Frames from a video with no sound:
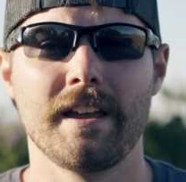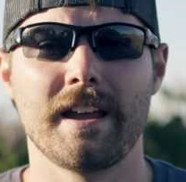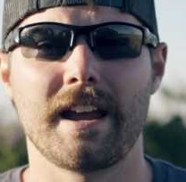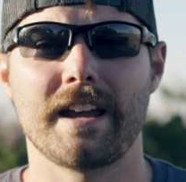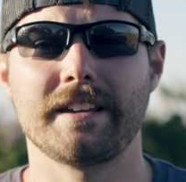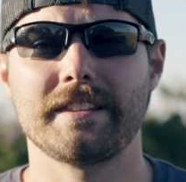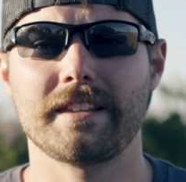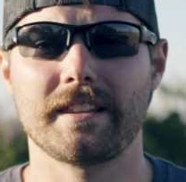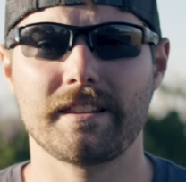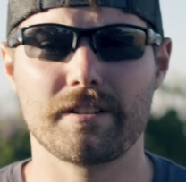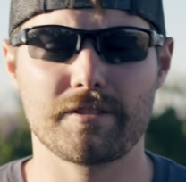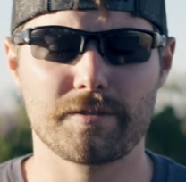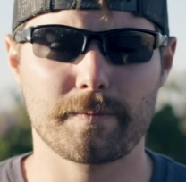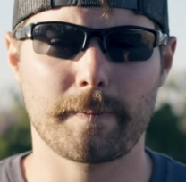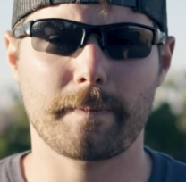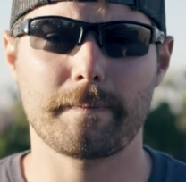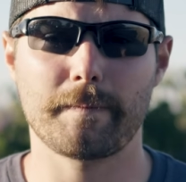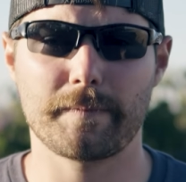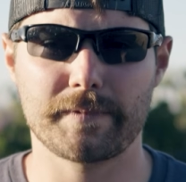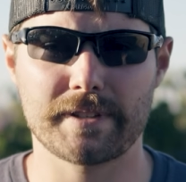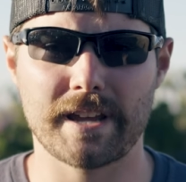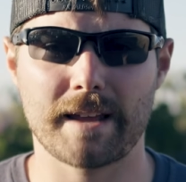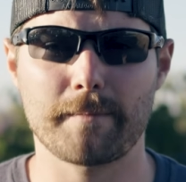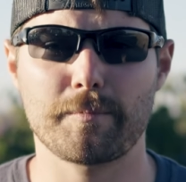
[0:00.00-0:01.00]
And then there's
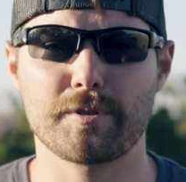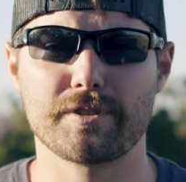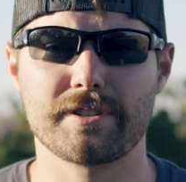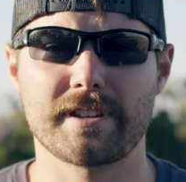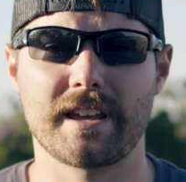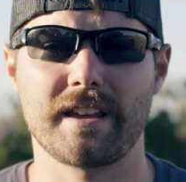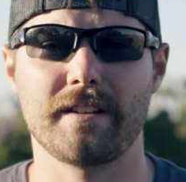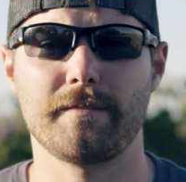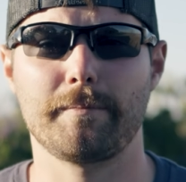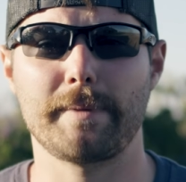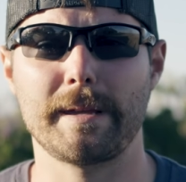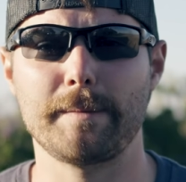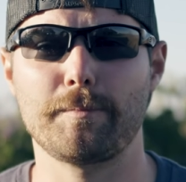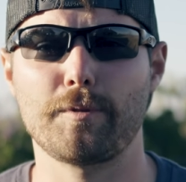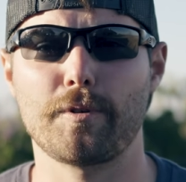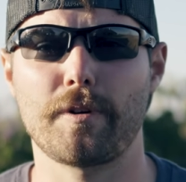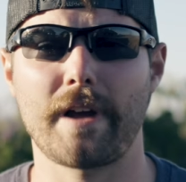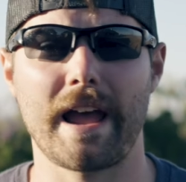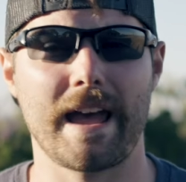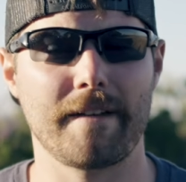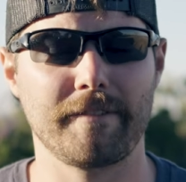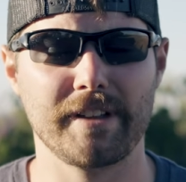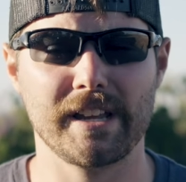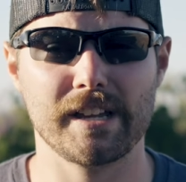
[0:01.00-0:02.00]
10% of people
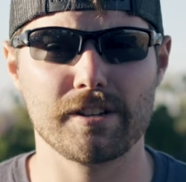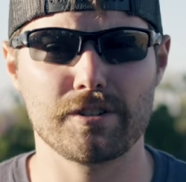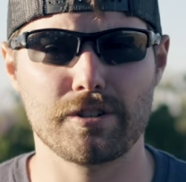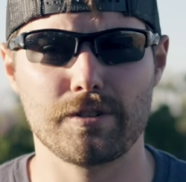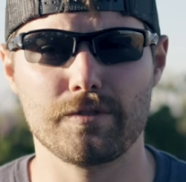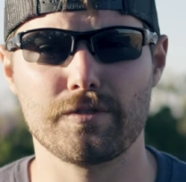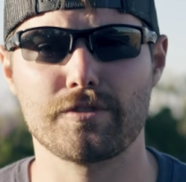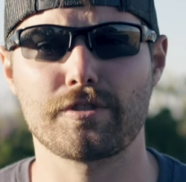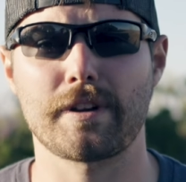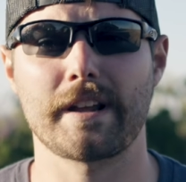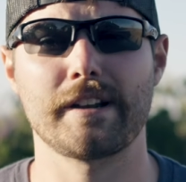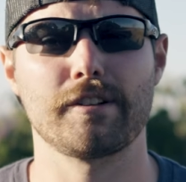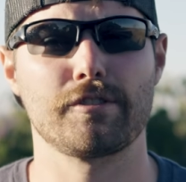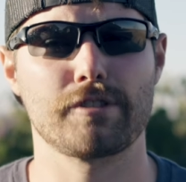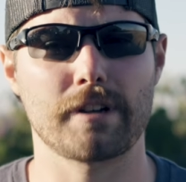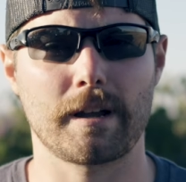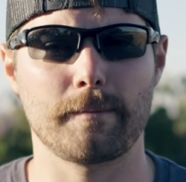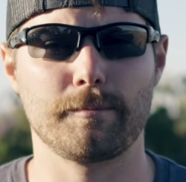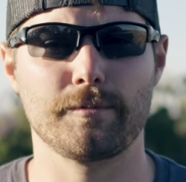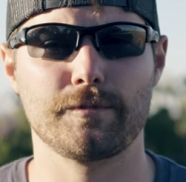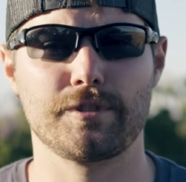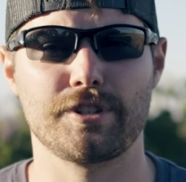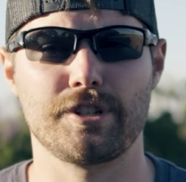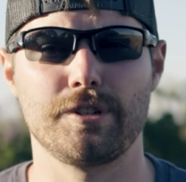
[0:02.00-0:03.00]
having issues, trying to
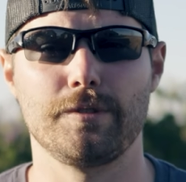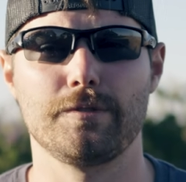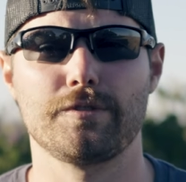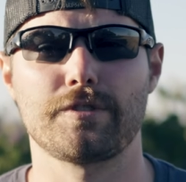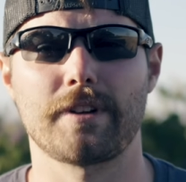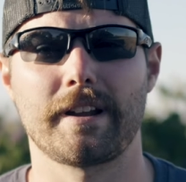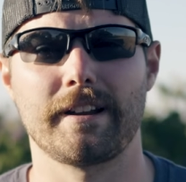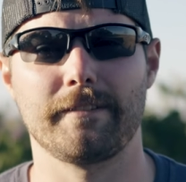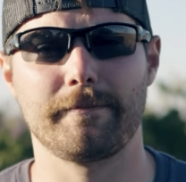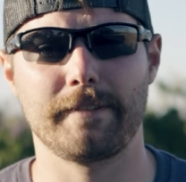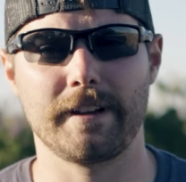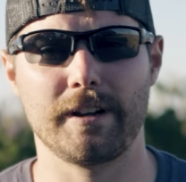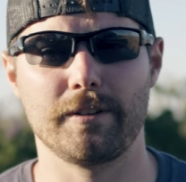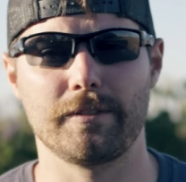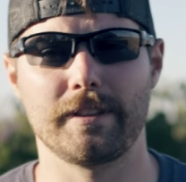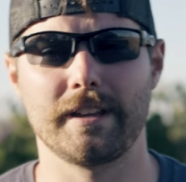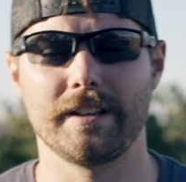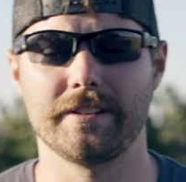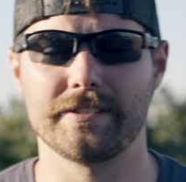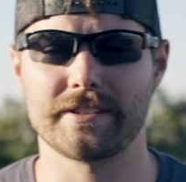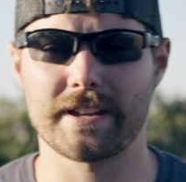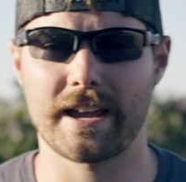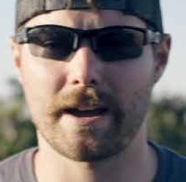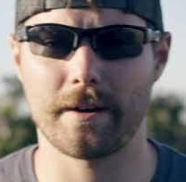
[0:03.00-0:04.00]
troubleshoot, trying to figure
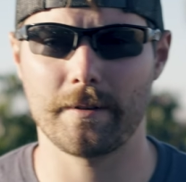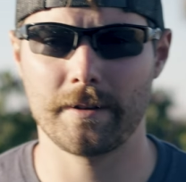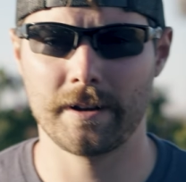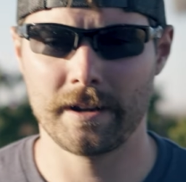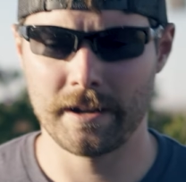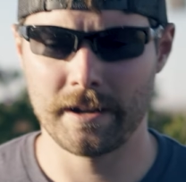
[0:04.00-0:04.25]
things out.